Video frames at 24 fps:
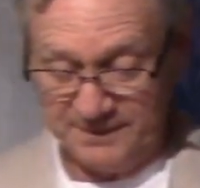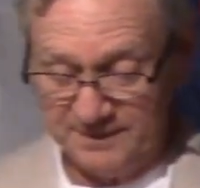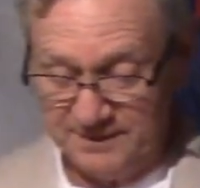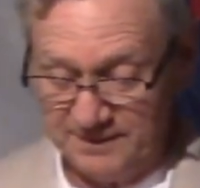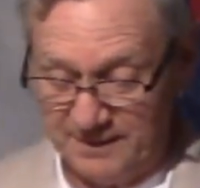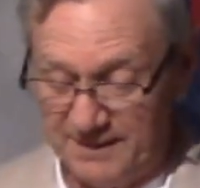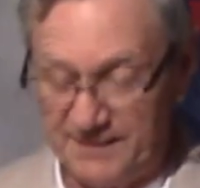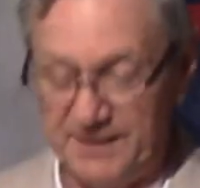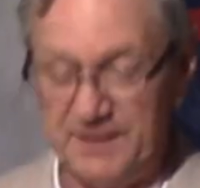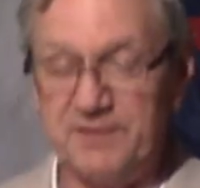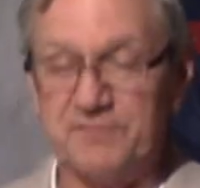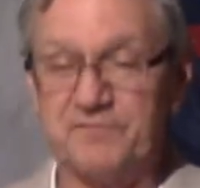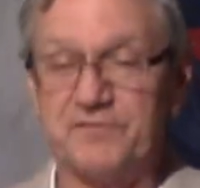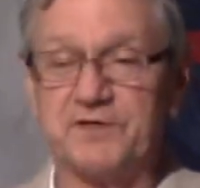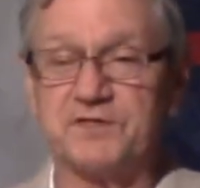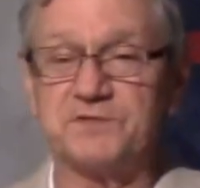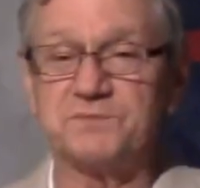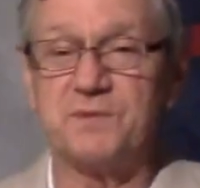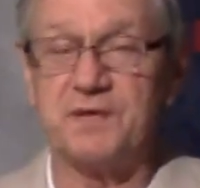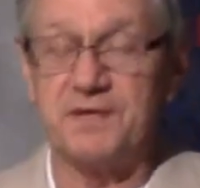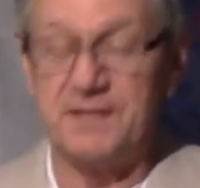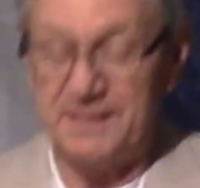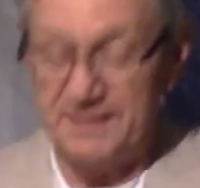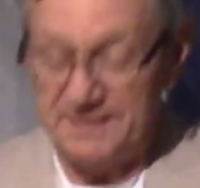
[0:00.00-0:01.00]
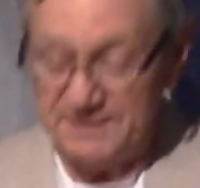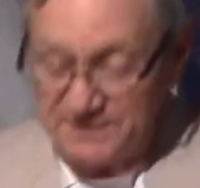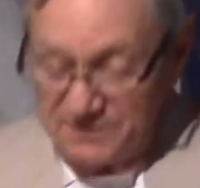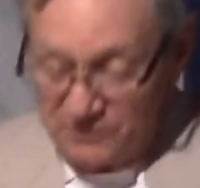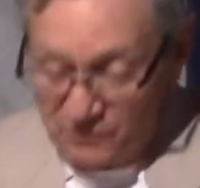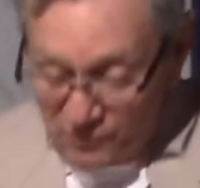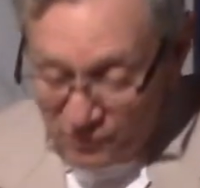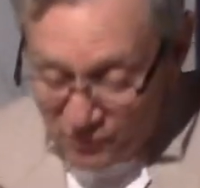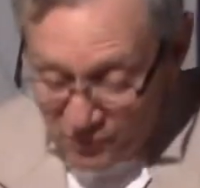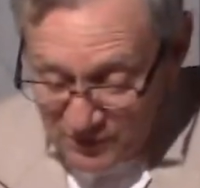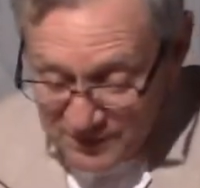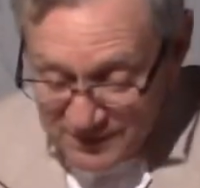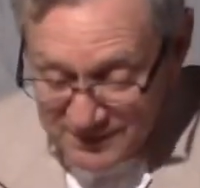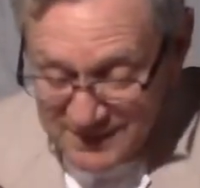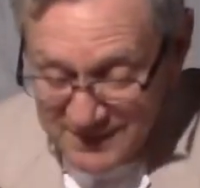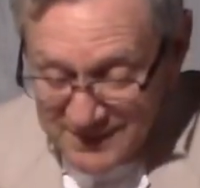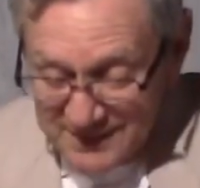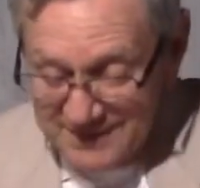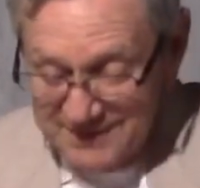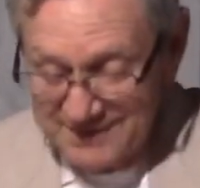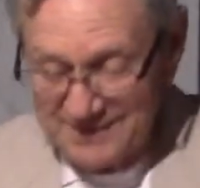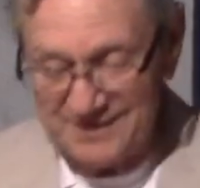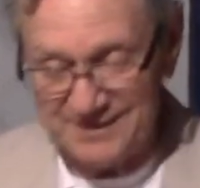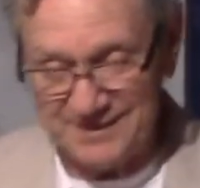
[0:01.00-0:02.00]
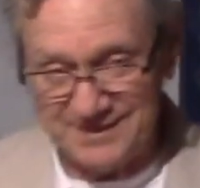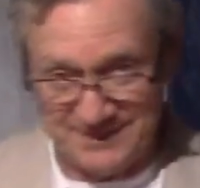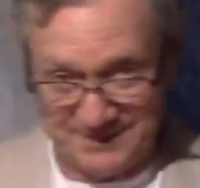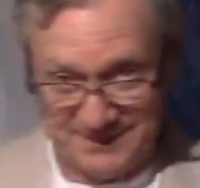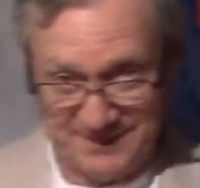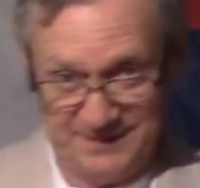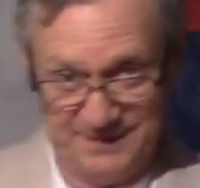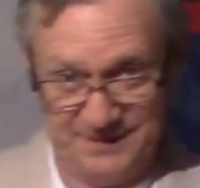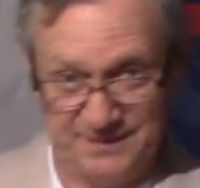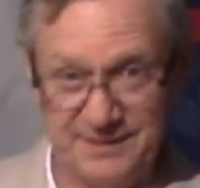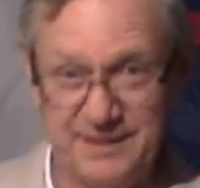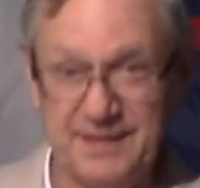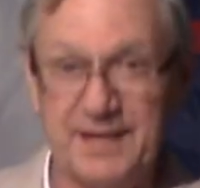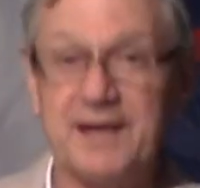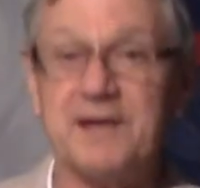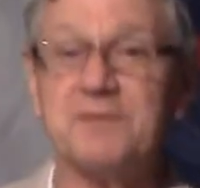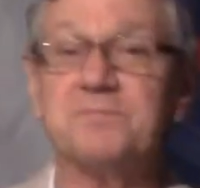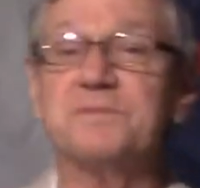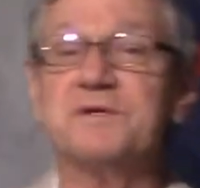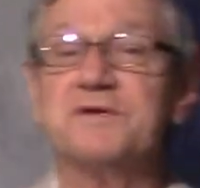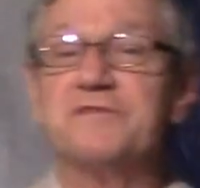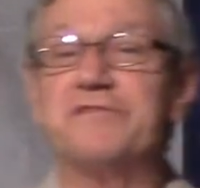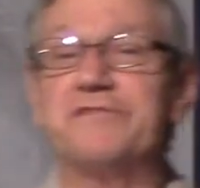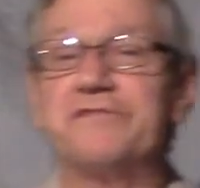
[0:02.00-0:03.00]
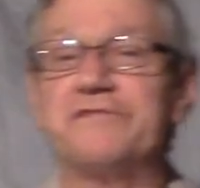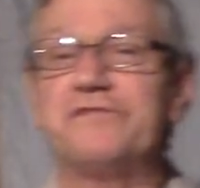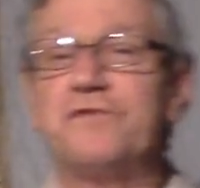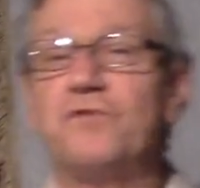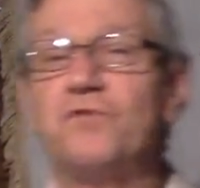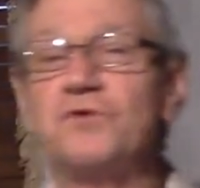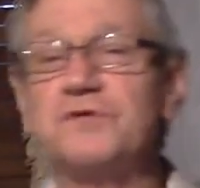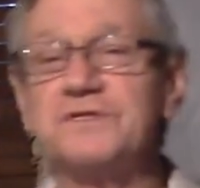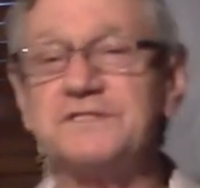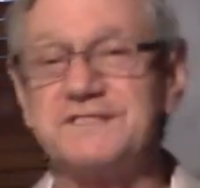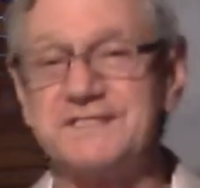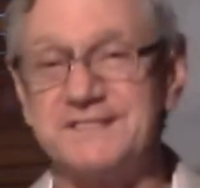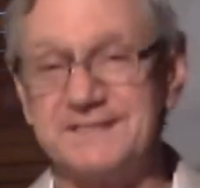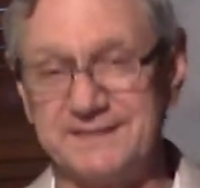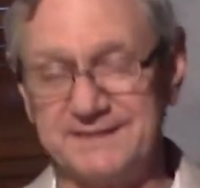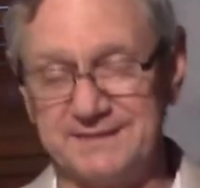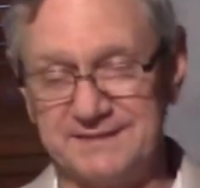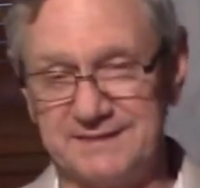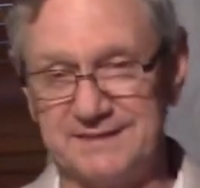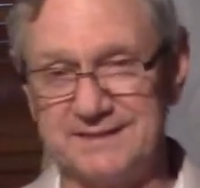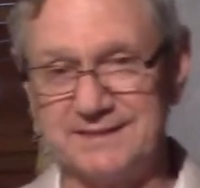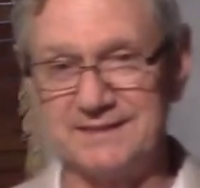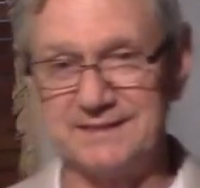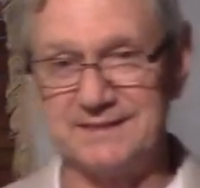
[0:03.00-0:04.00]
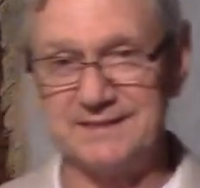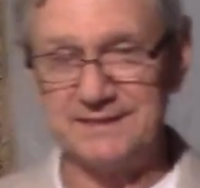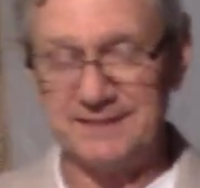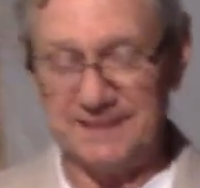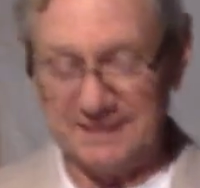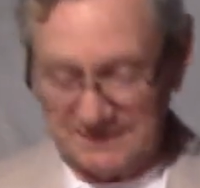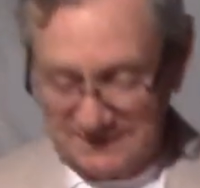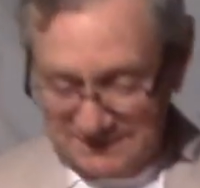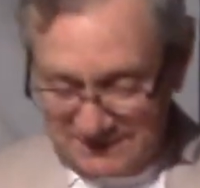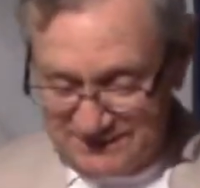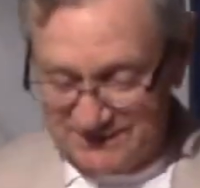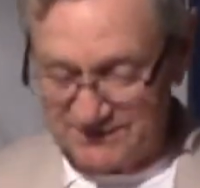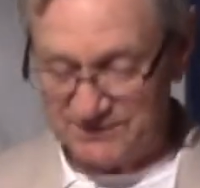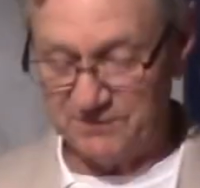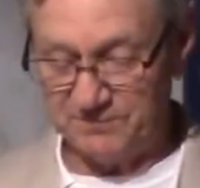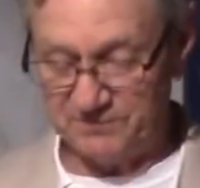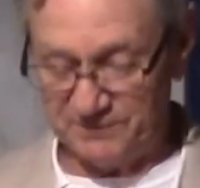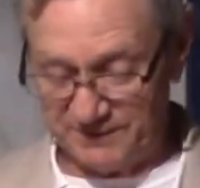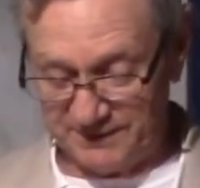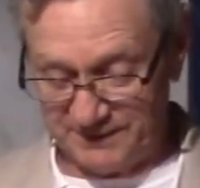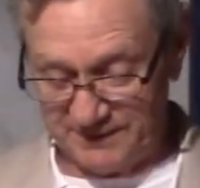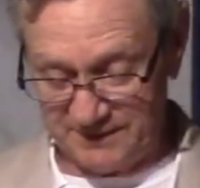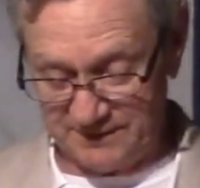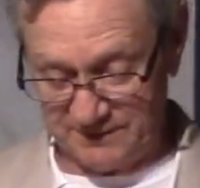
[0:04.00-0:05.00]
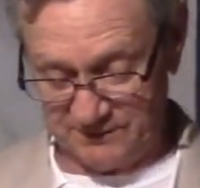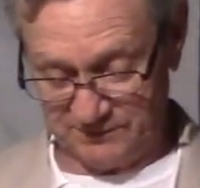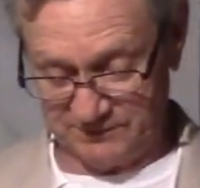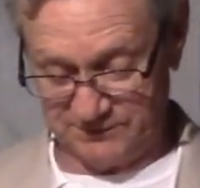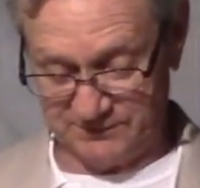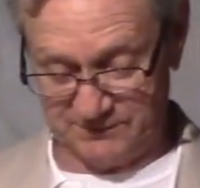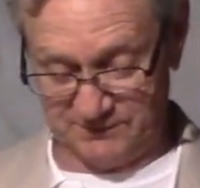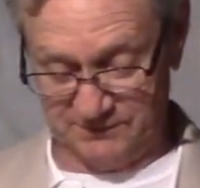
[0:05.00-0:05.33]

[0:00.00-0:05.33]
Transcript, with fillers: I can't fix my eyes on one thing and be focusing on something else.